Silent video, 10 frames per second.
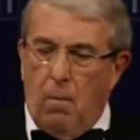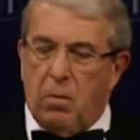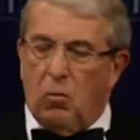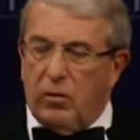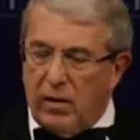
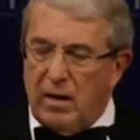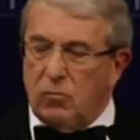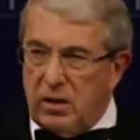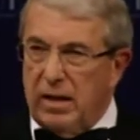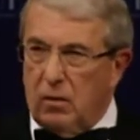But
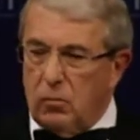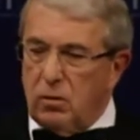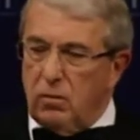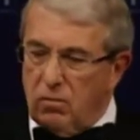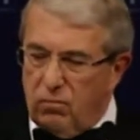without
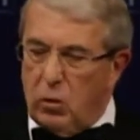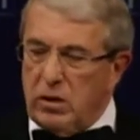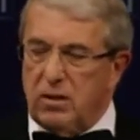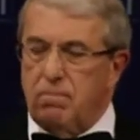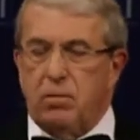doubt, the
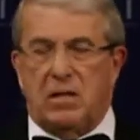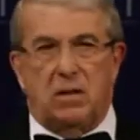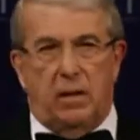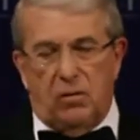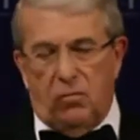voice of
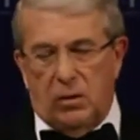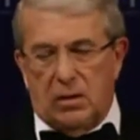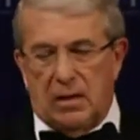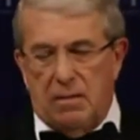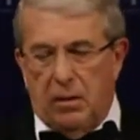business from the
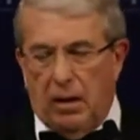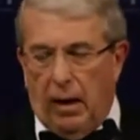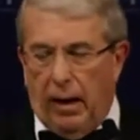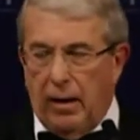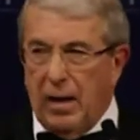
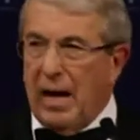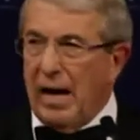CBI